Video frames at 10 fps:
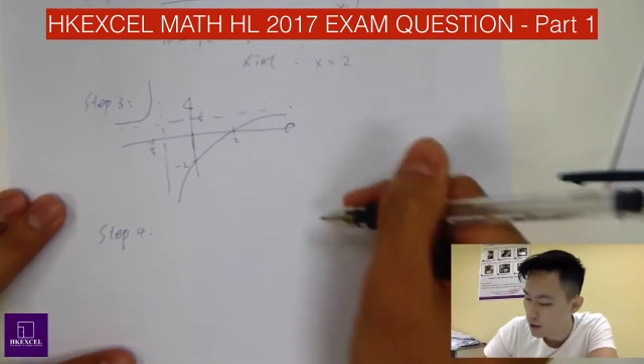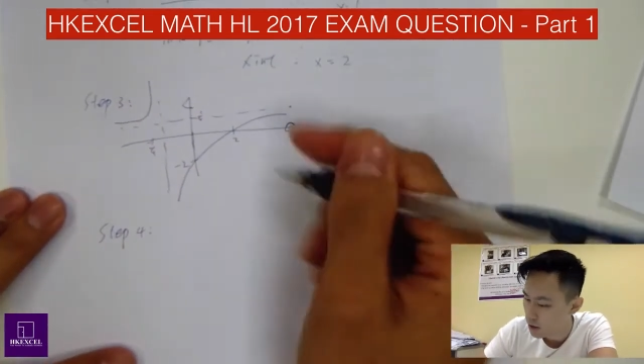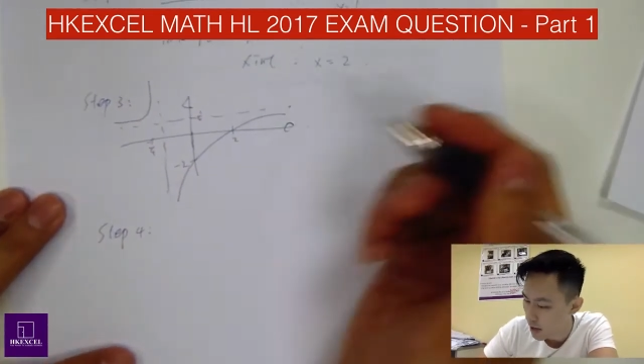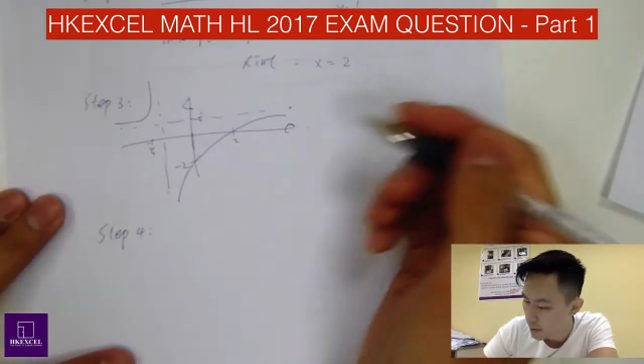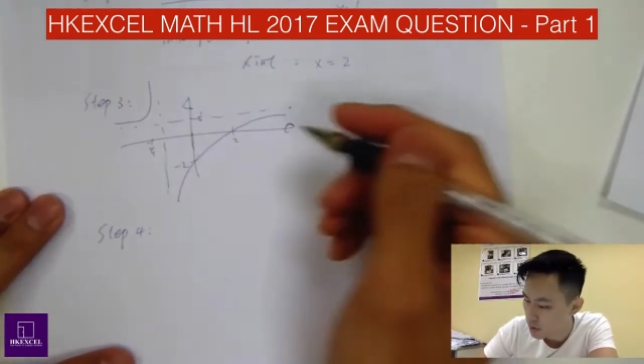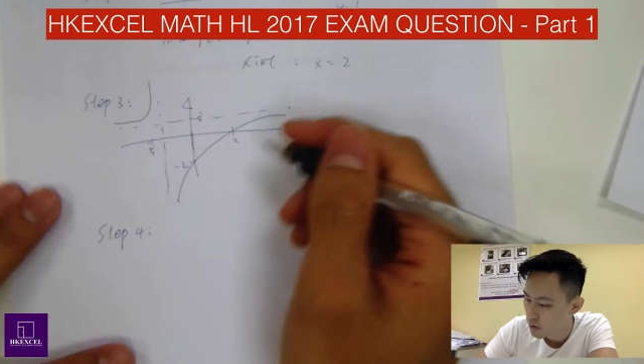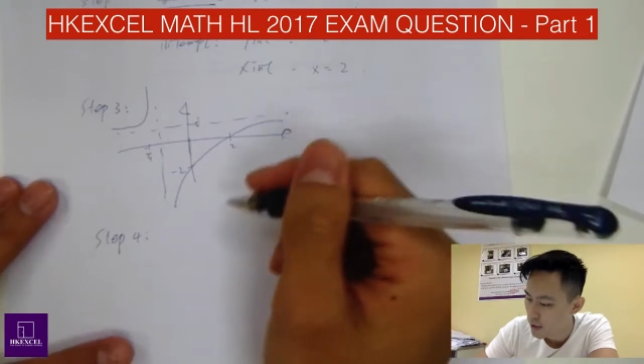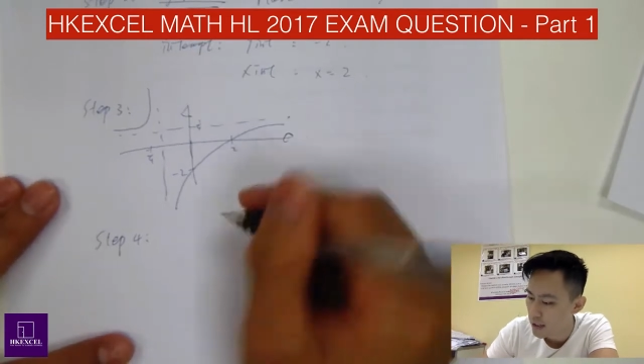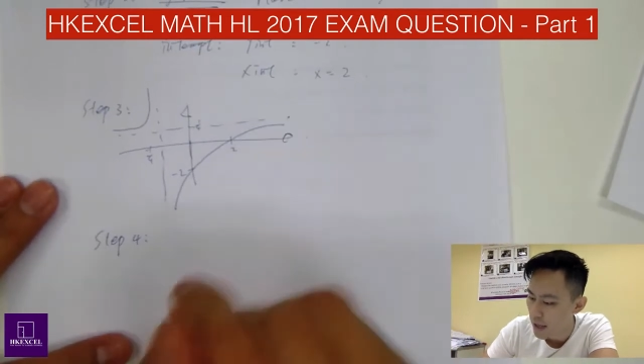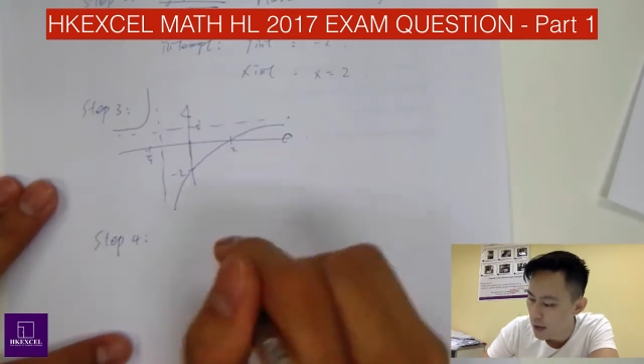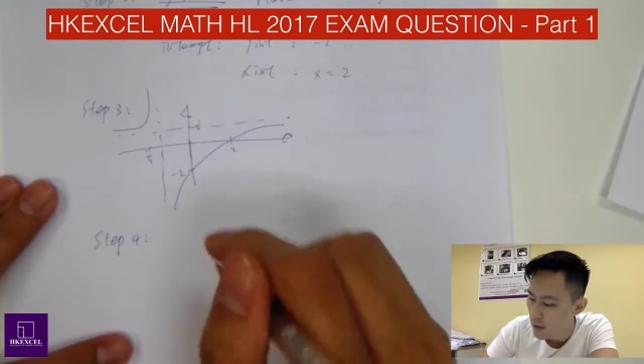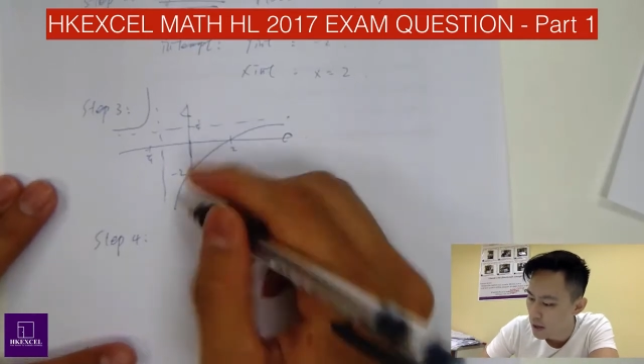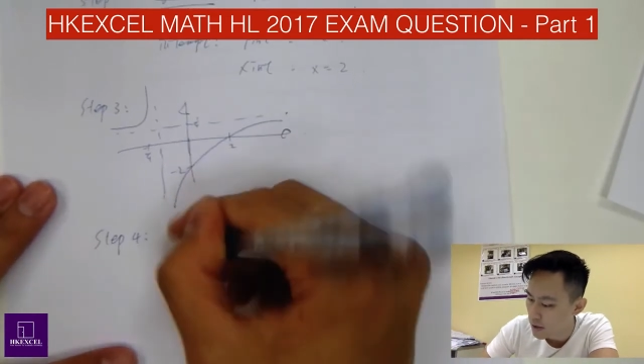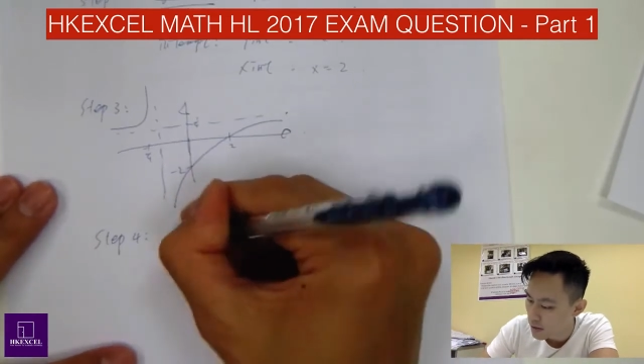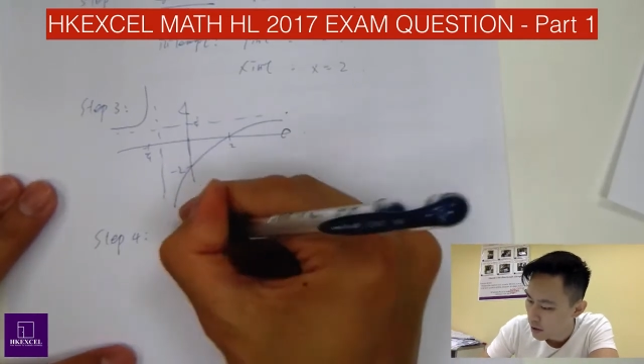So absolute sign, that
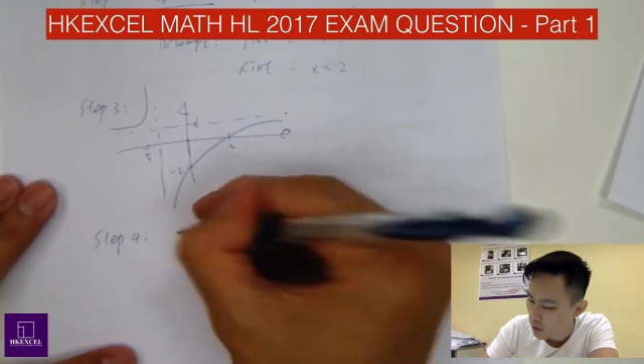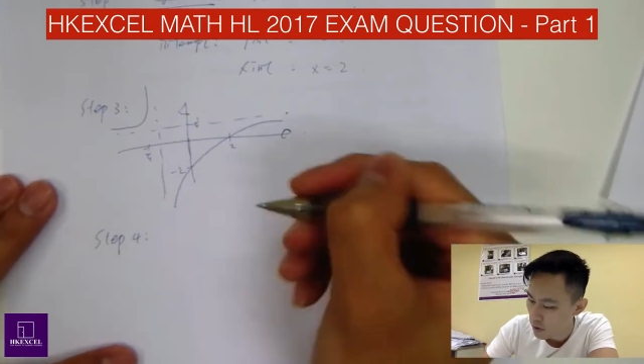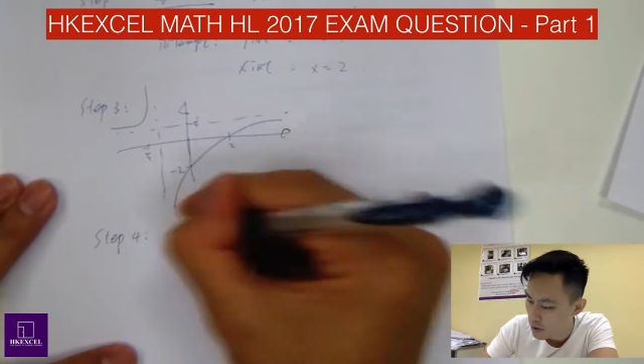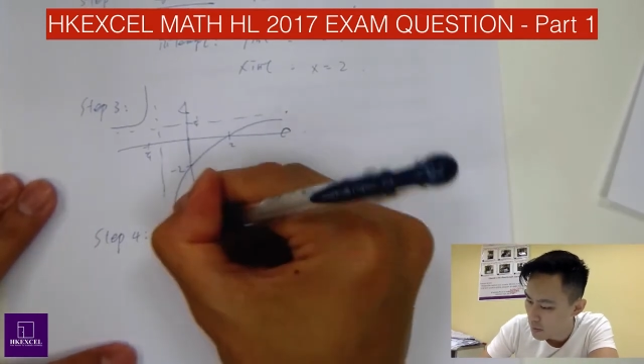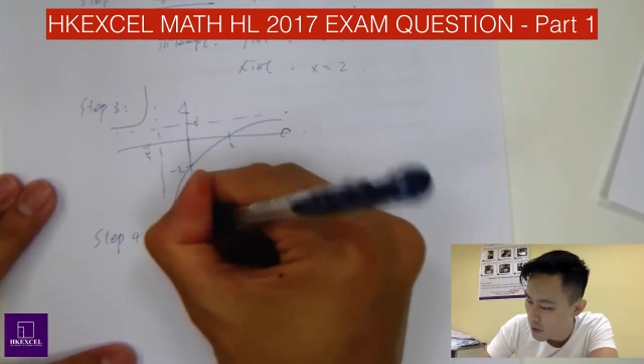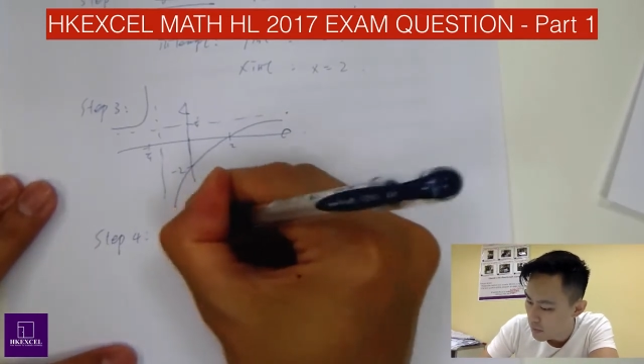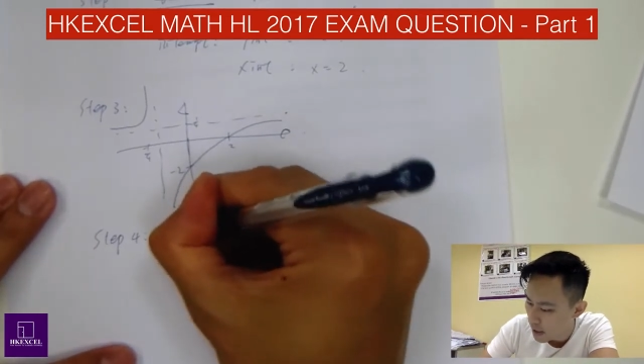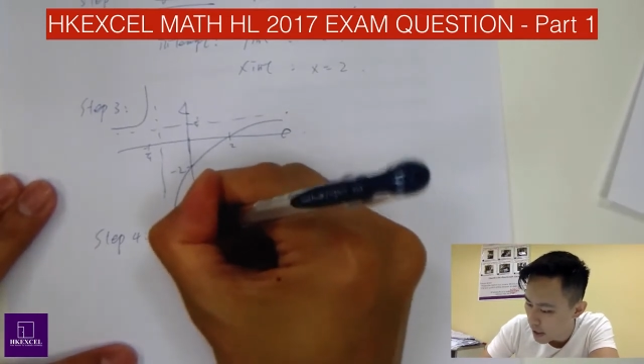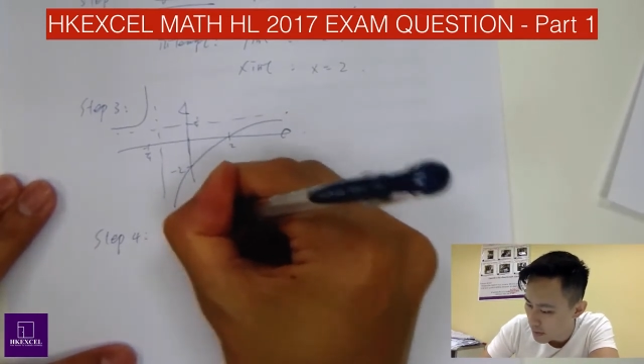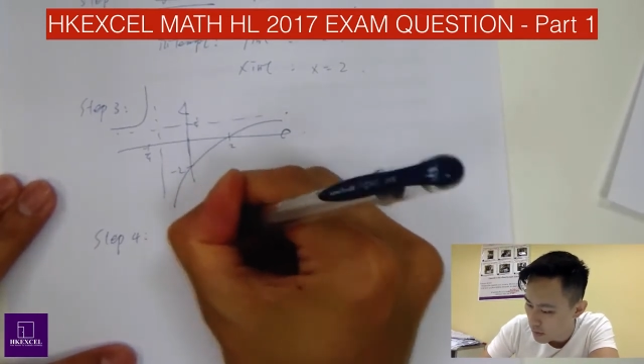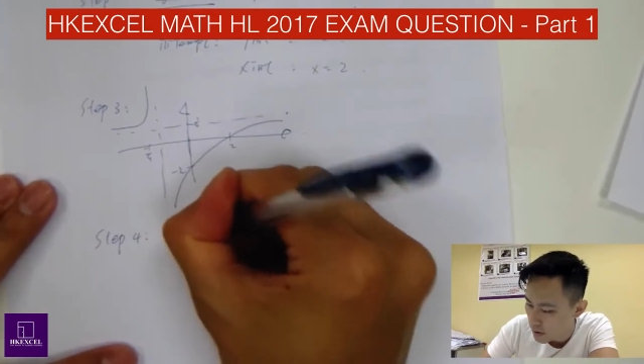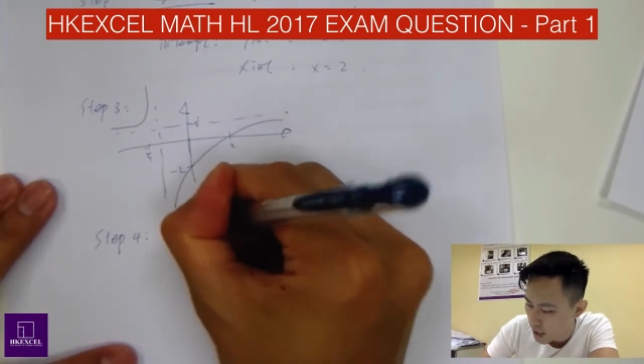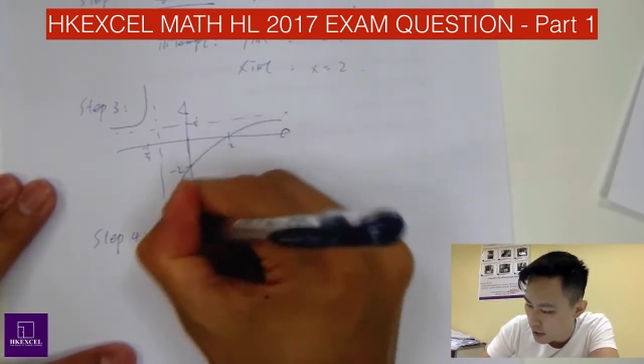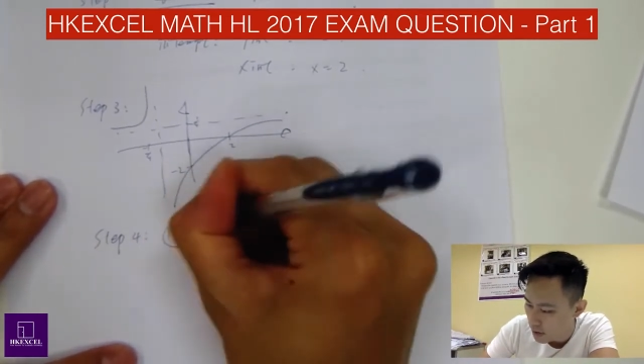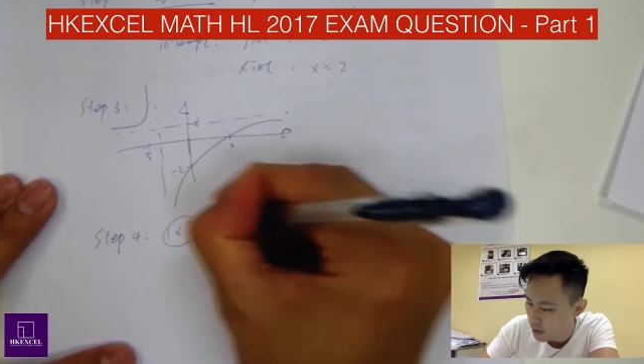means, what does it mean by the absolute
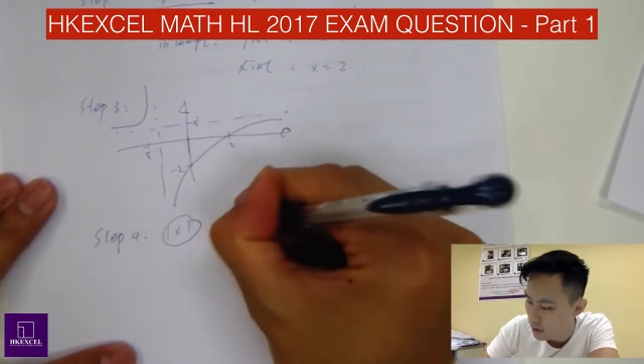sign here?